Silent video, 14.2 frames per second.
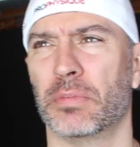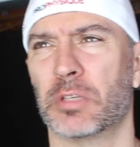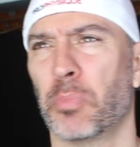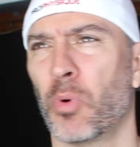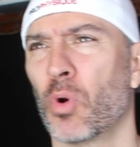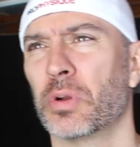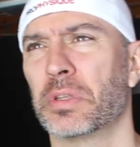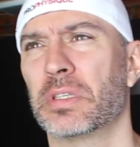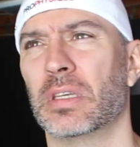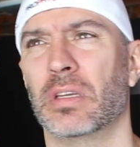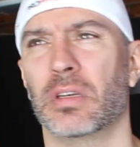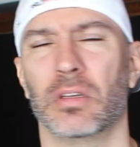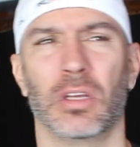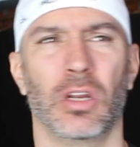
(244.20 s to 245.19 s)
and sports
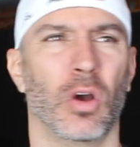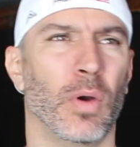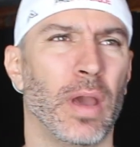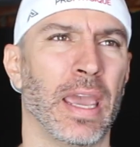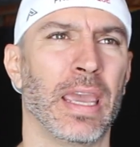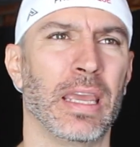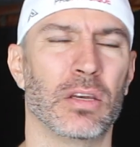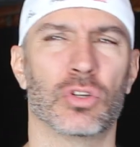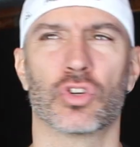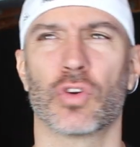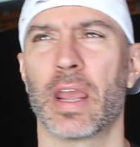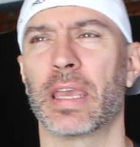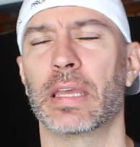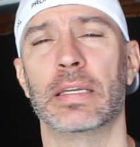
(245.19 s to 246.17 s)
and, you know, ate and
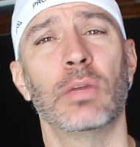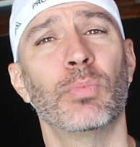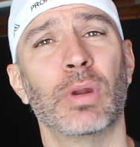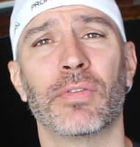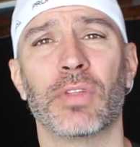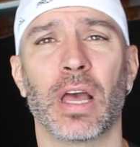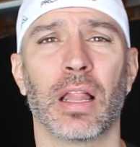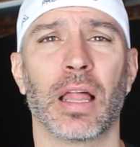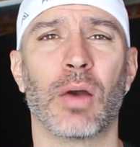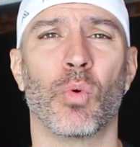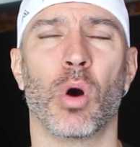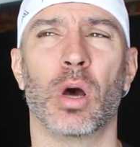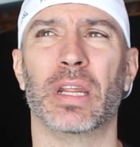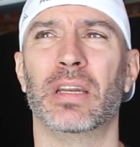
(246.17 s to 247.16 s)
drank and did whatever the hell I
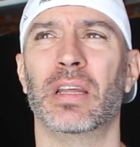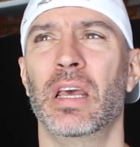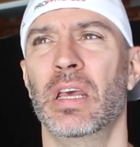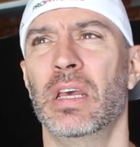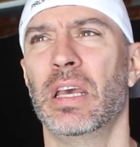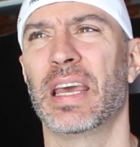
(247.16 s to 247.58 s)
wanted.